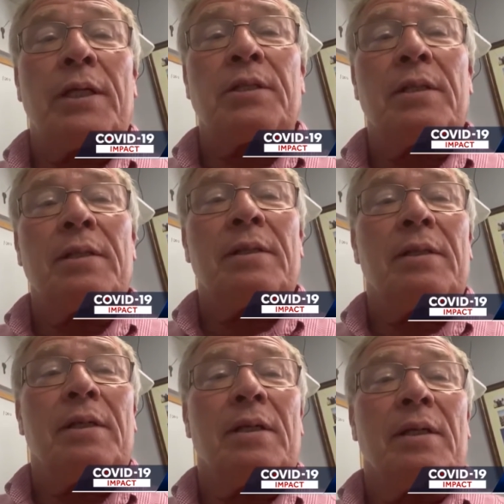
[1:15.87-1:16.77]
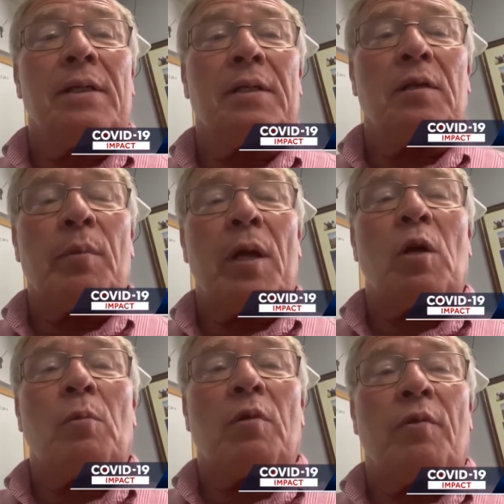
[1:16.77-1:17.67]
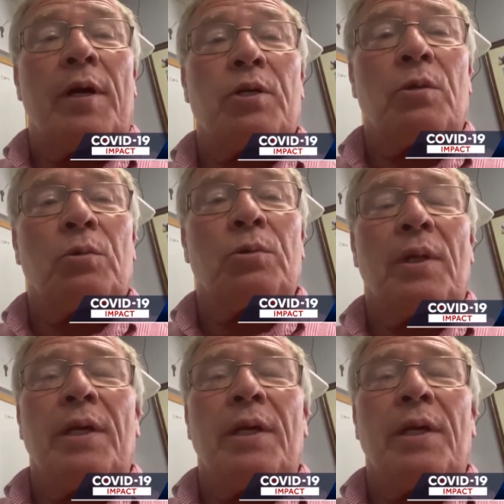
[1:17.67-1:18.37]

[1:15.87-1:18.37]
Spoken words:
listen to the medical professionals.